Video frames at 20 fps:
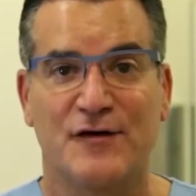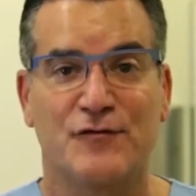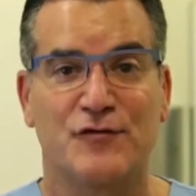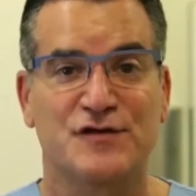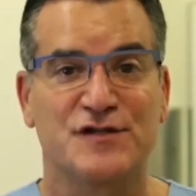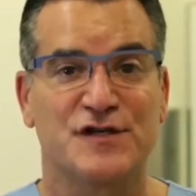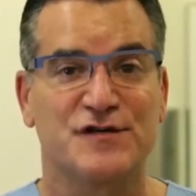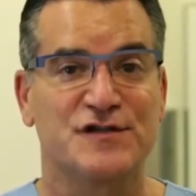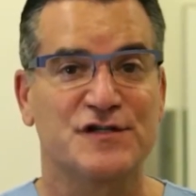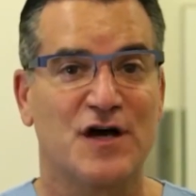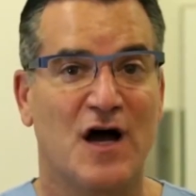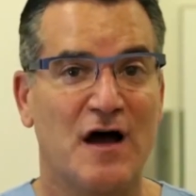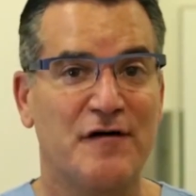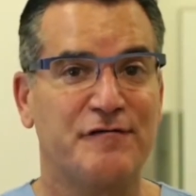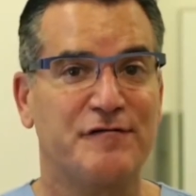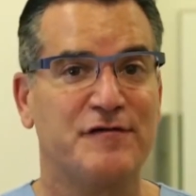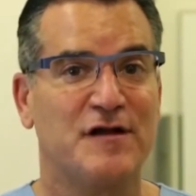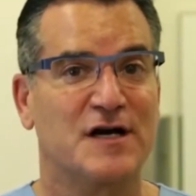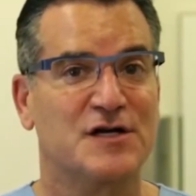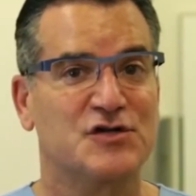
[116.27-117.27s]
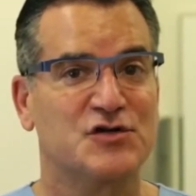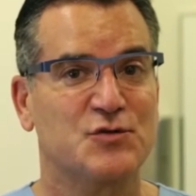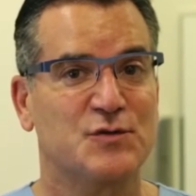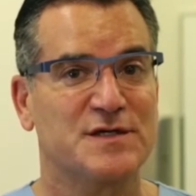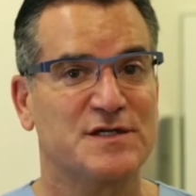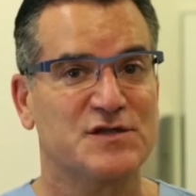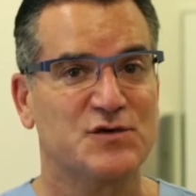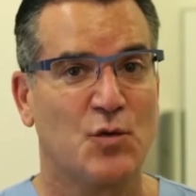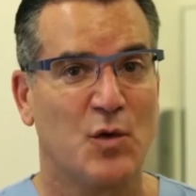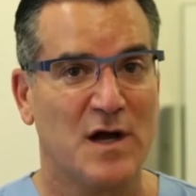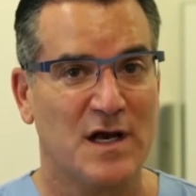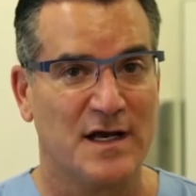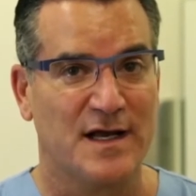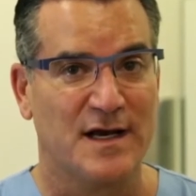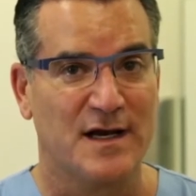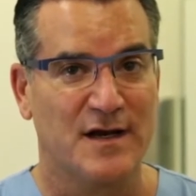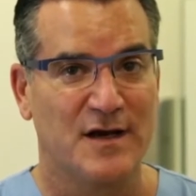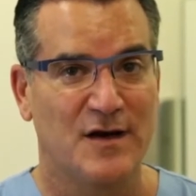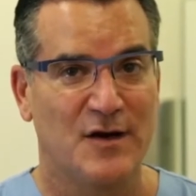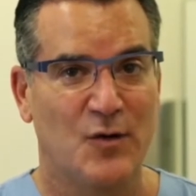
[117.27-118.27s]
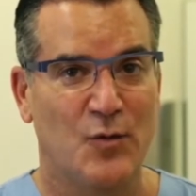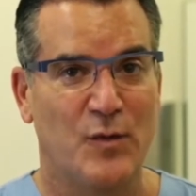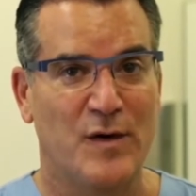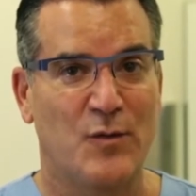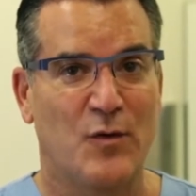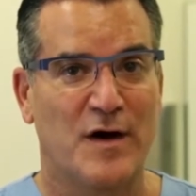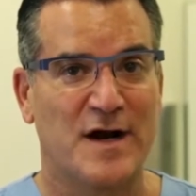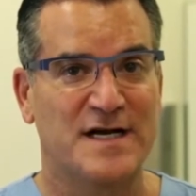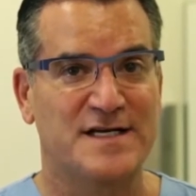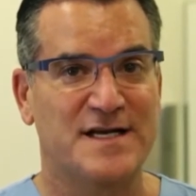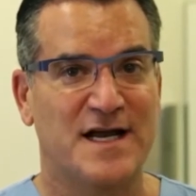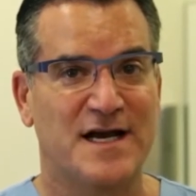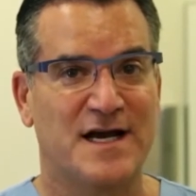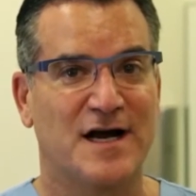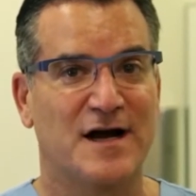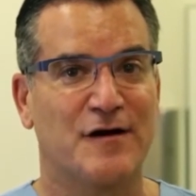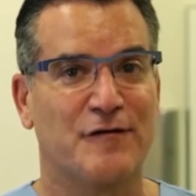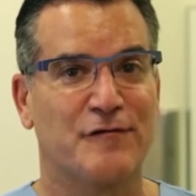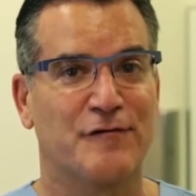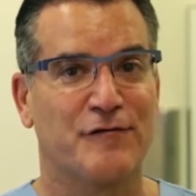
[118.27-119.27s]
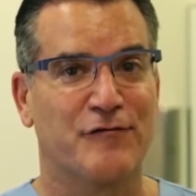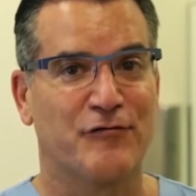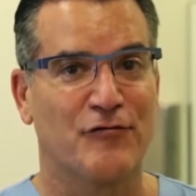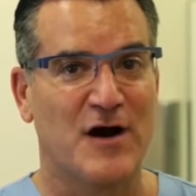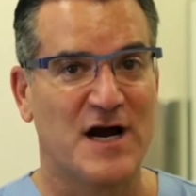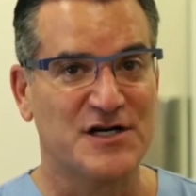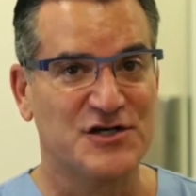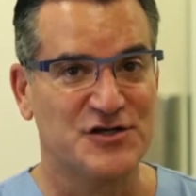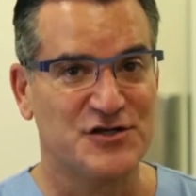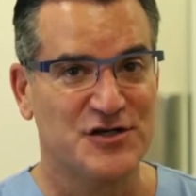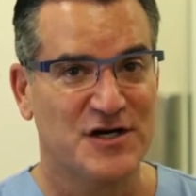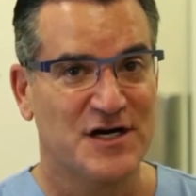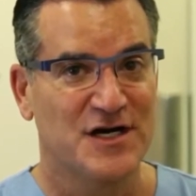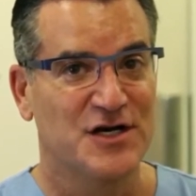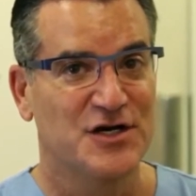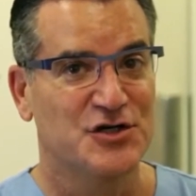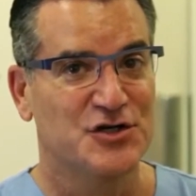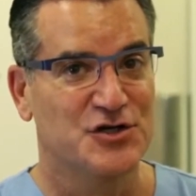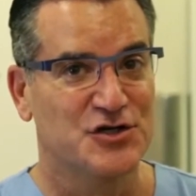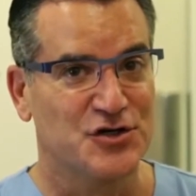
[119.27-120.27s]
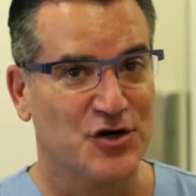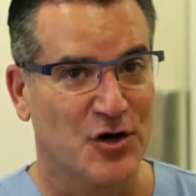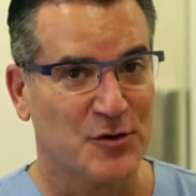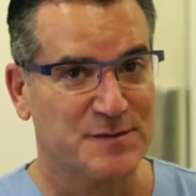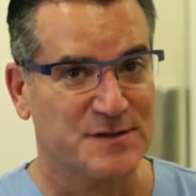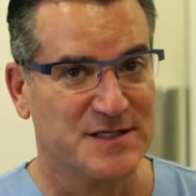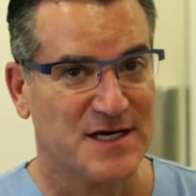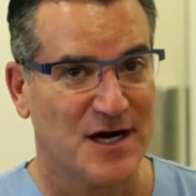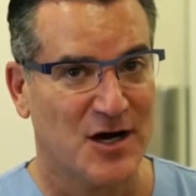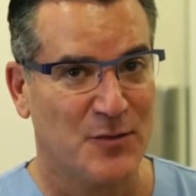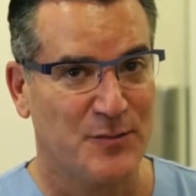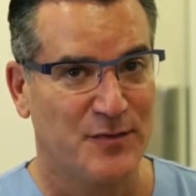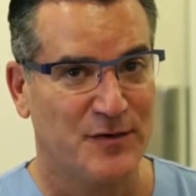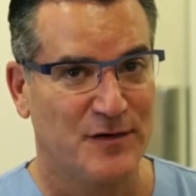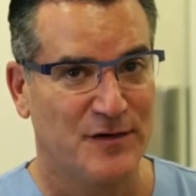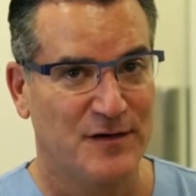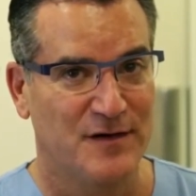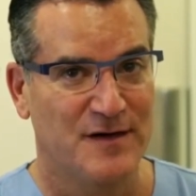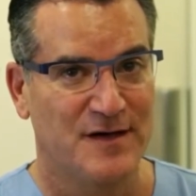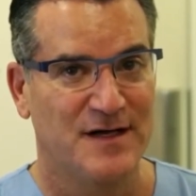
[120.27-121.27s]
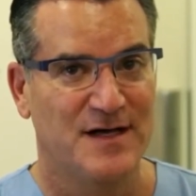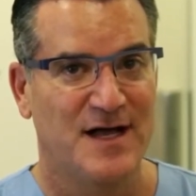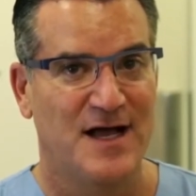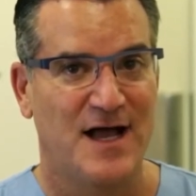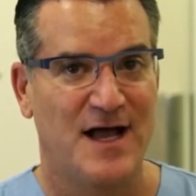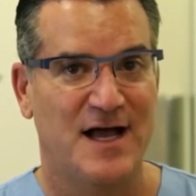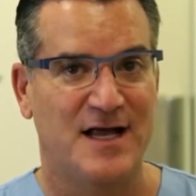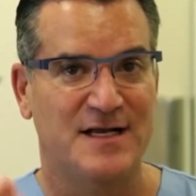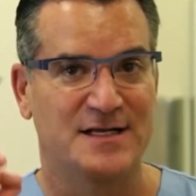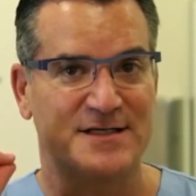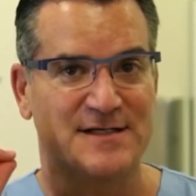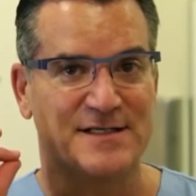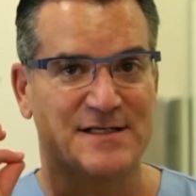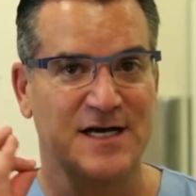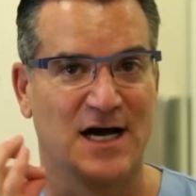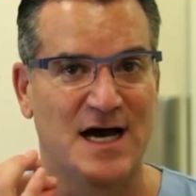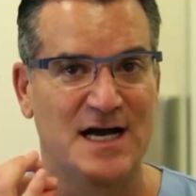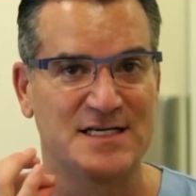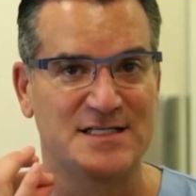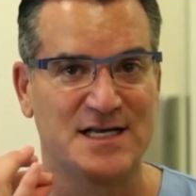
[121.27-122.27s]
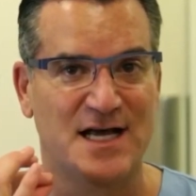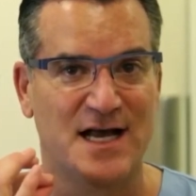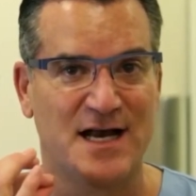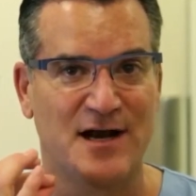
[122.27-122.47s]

If there's a soft fluctuant swelling, we want to take a fresh, sharp scalpel and incise